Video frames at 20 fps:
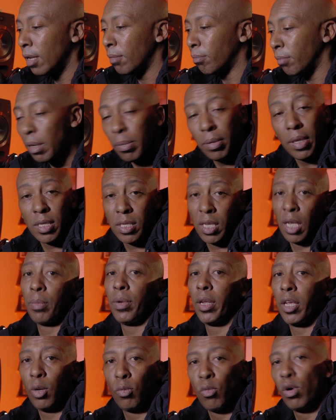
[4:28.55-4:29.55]
Maybe this
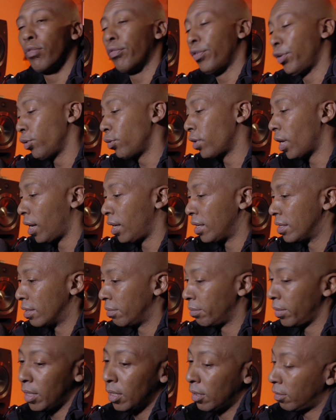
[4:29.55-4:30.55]
camera can work for you guys. I
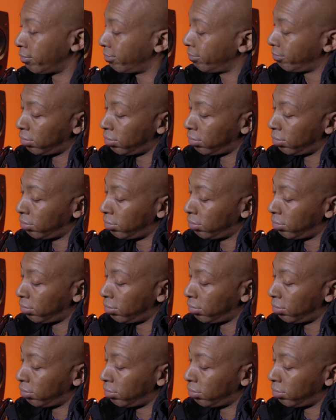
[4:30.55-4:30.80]
mean,